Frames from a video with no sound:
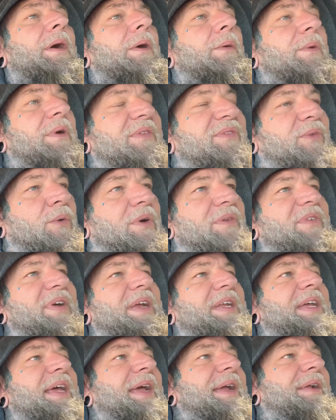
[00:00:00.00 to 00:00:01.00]
with
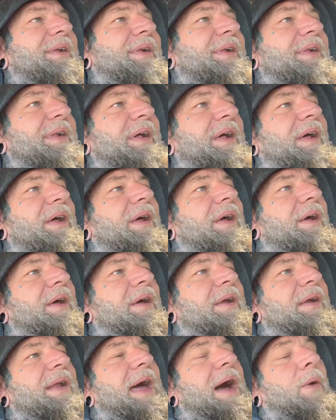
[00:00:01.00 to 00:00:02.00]
415s.
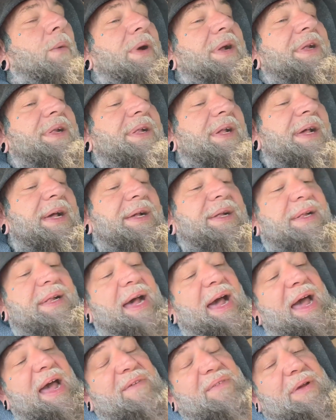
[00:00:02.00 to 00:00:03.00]
Now, with 6,
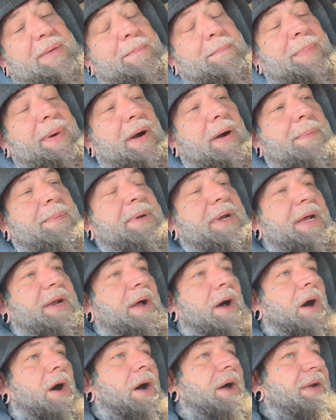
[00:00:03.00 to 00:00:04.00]
I haven't burped it
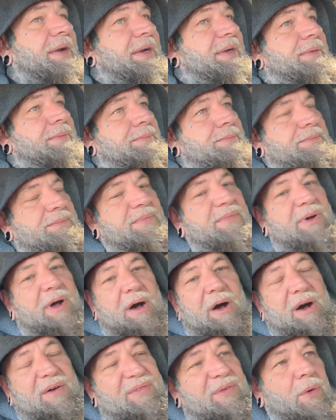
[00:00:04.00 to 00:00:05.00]
on
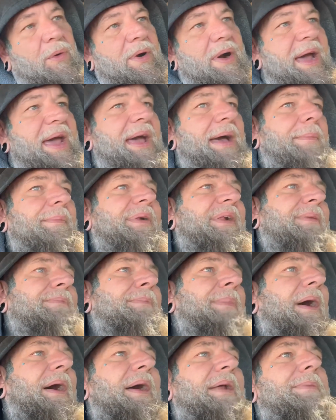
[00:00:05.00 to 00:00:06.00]
all 4 amps,
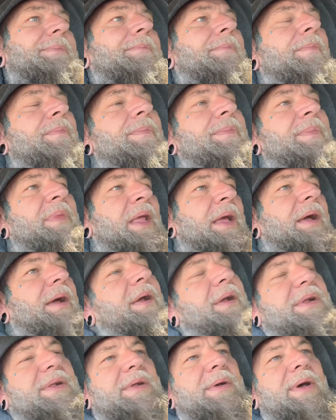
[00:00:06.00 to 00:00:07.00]
but
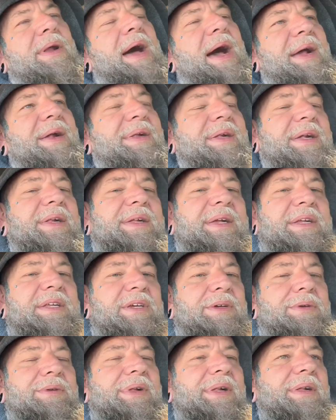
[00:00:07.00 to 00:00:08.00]
it's doing high
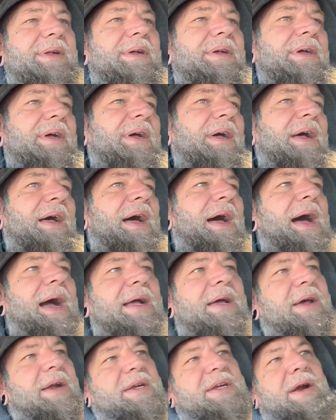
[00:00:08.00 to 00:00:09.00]
62s. I
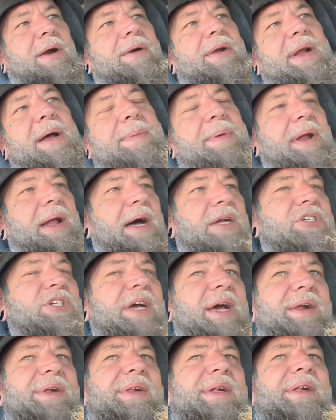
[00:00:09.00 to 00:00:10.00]
could have turned it up a notch,
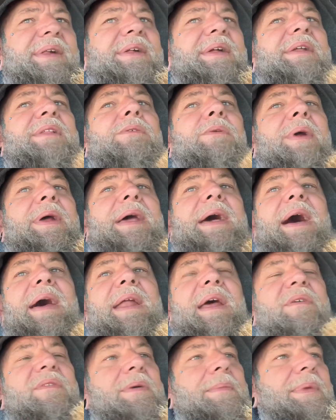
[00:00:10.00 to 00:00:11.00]
got a 63
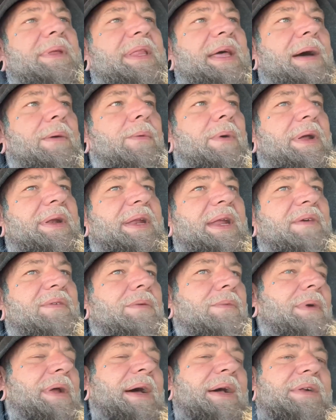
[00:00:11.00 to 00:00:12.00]
out of it, but that wasn't
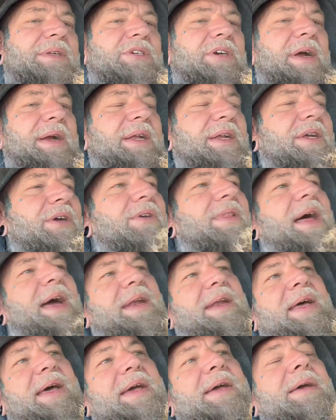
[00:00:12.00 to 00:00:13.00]
even what I was trying to do
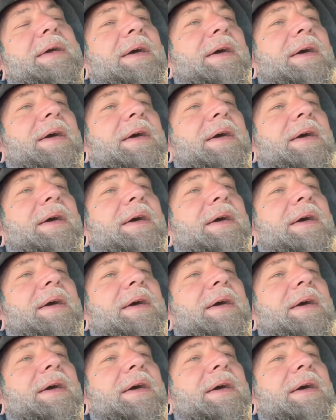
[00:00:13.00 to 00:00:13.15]
that day.